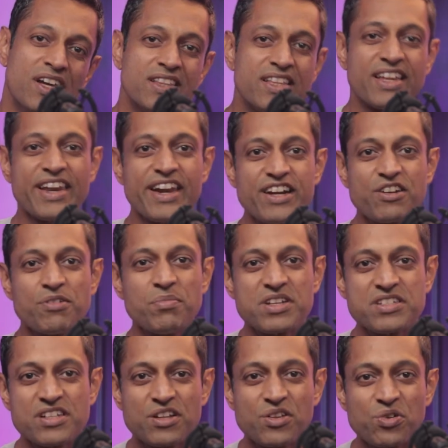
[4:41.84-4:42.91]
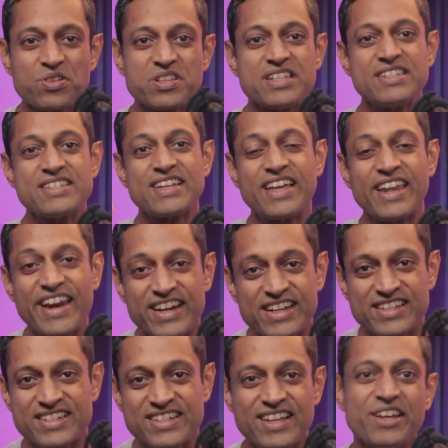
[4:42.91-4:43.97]
The rate of muscle growth is
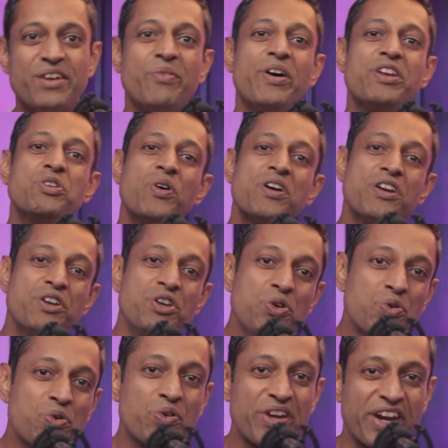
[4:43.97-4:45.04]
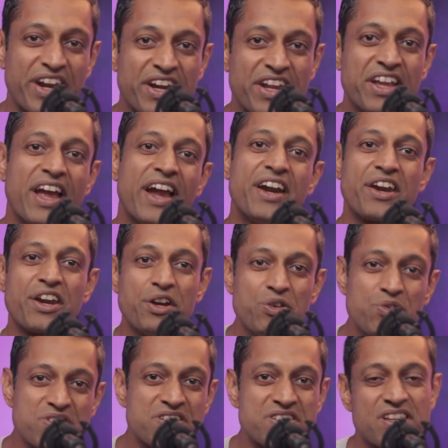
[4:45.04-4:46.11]
greatest when you are new to training and
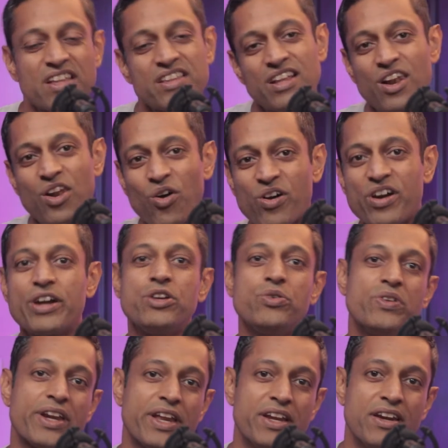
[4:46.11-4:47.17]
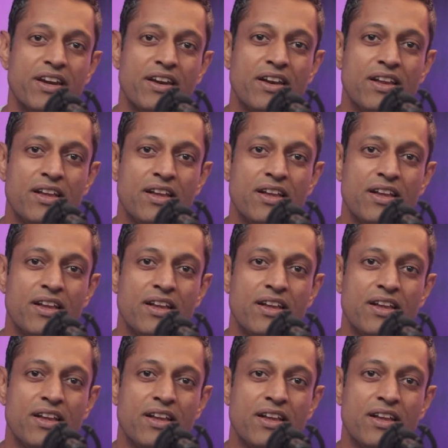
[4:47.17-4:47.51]
reduces the longer you train.